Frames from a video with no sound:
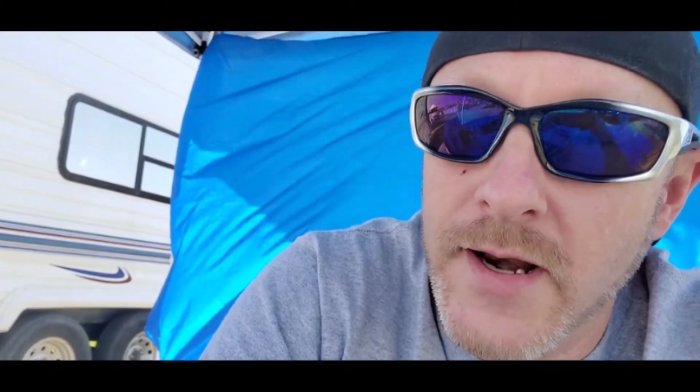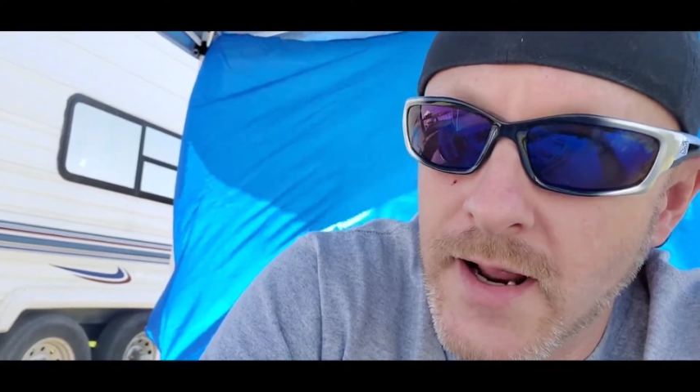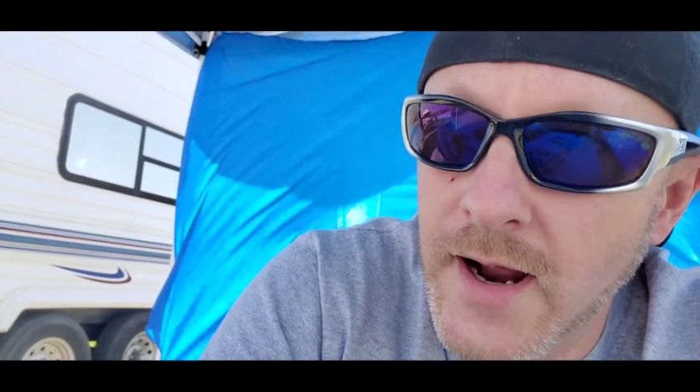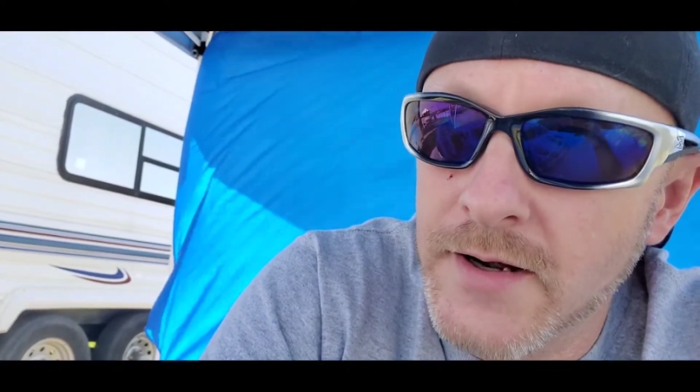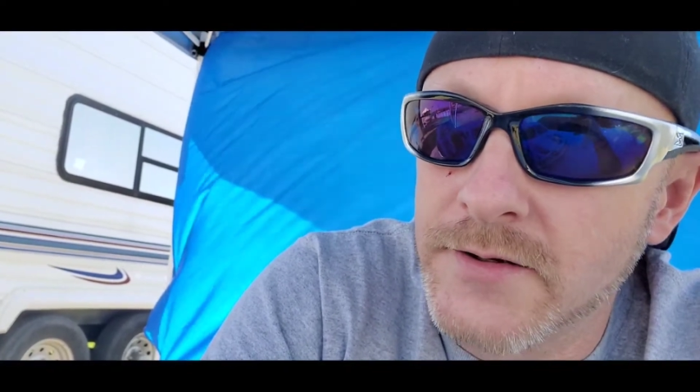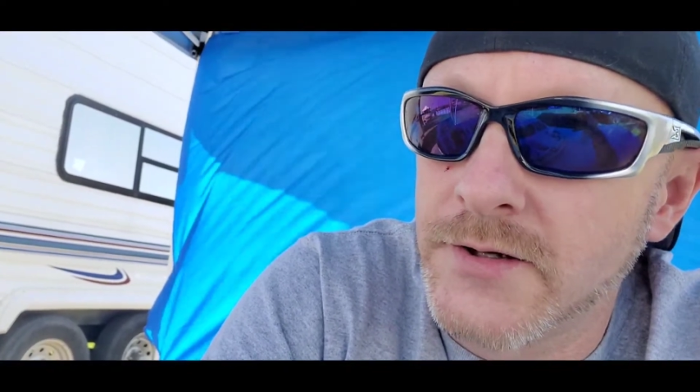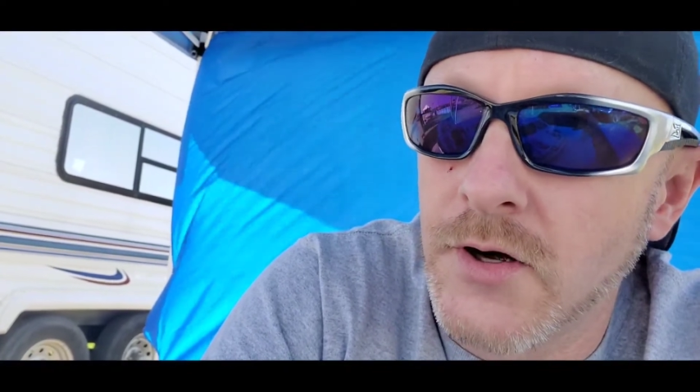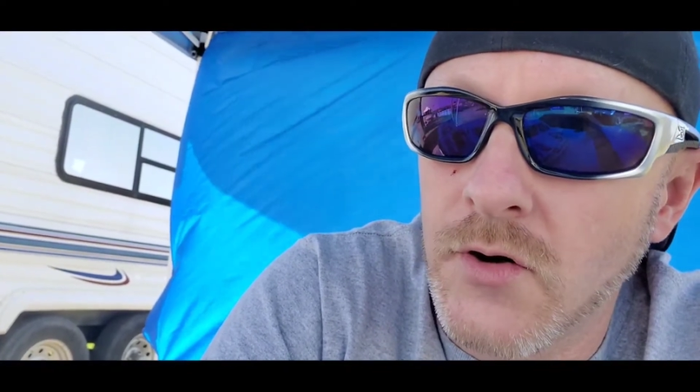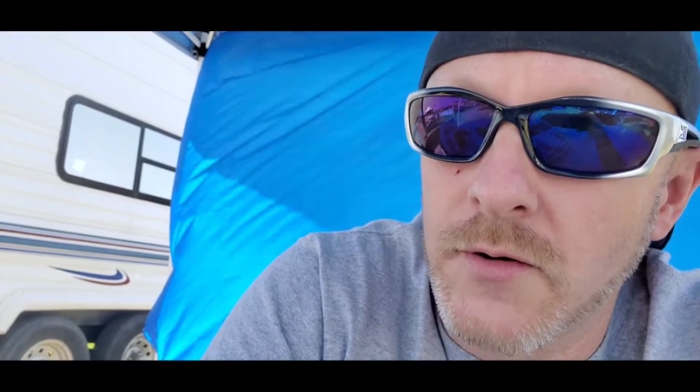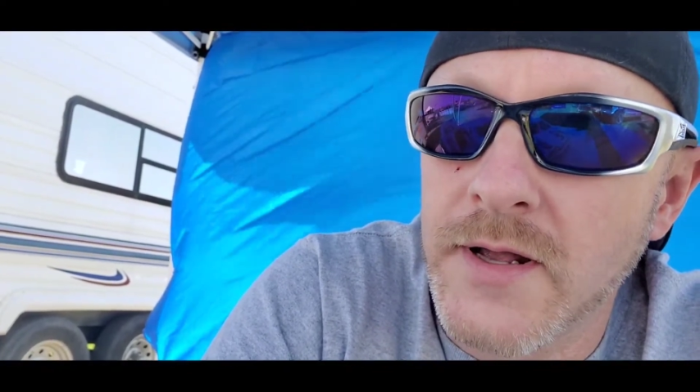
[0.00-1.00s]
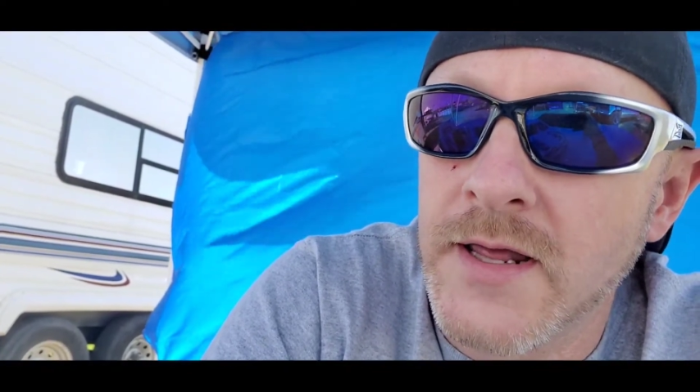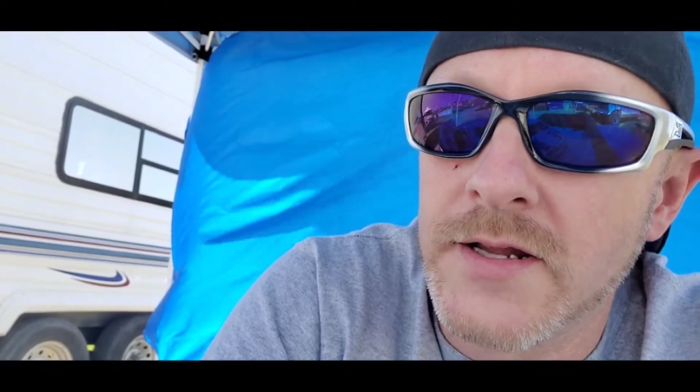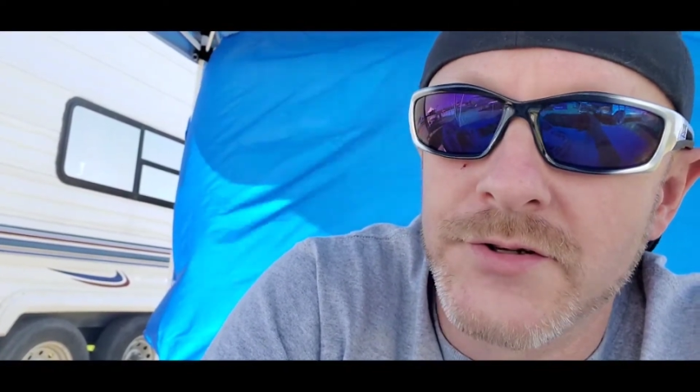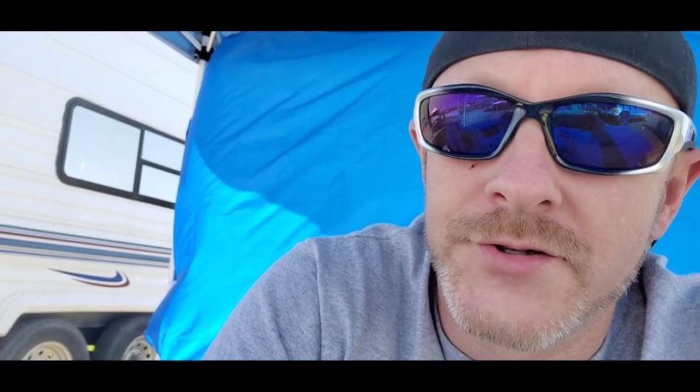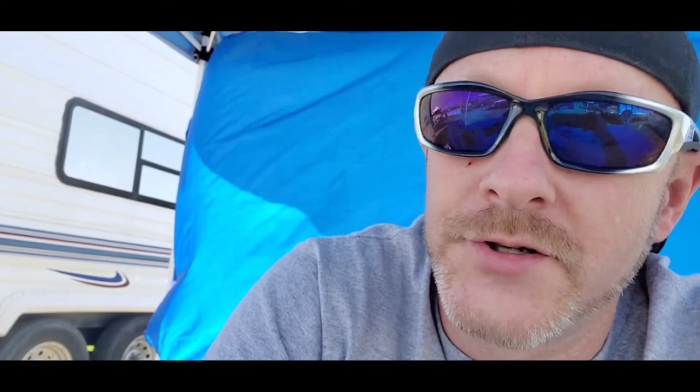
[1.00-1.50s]
night, so it
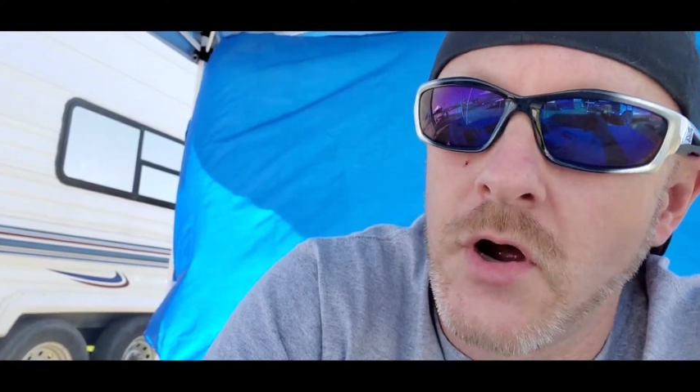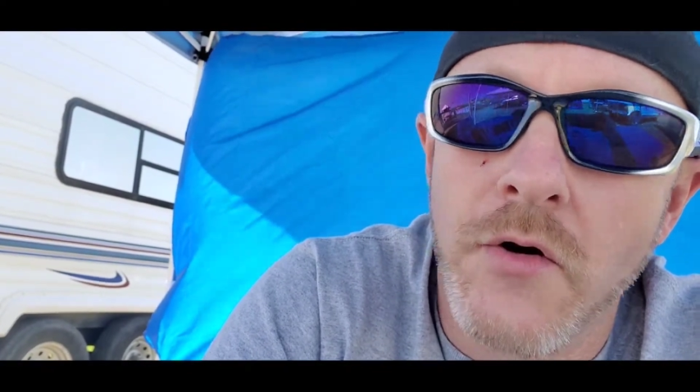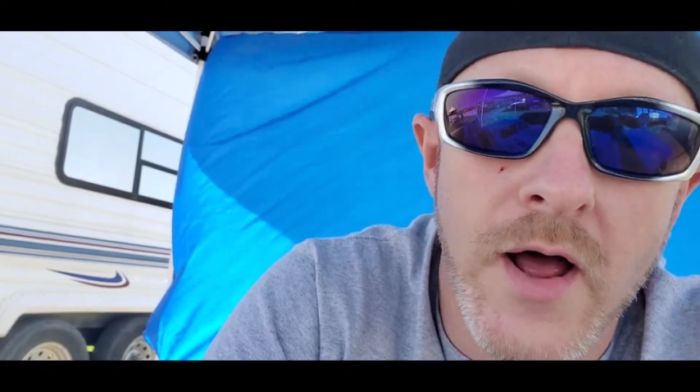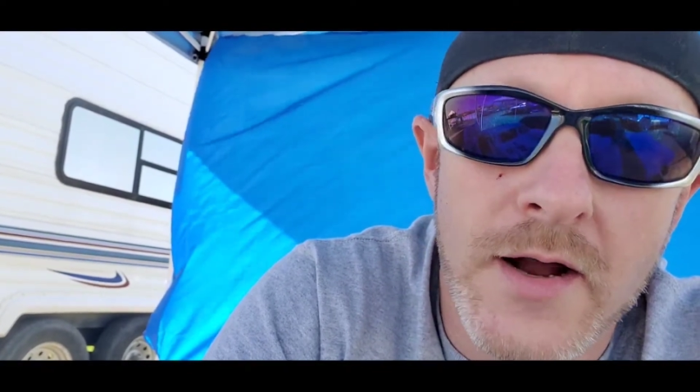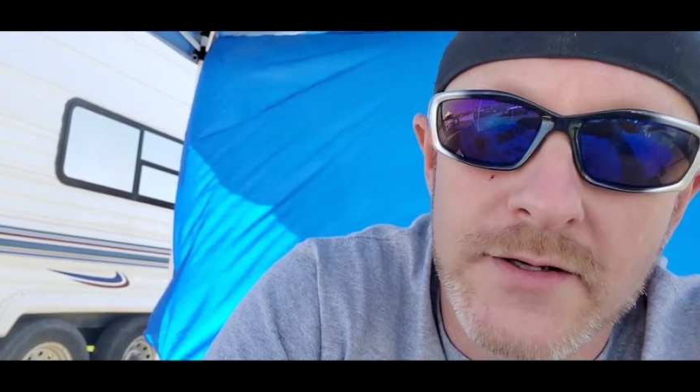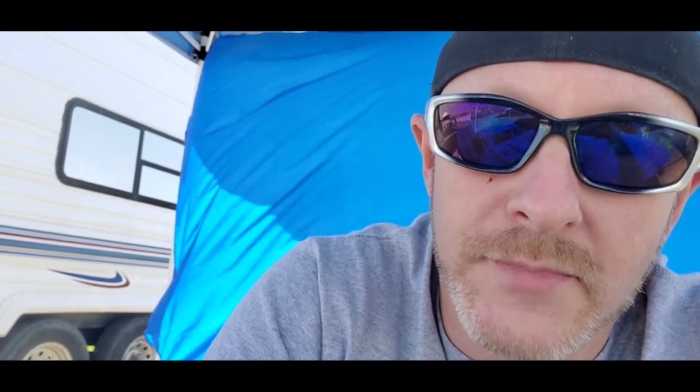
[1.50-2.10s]
is so nice.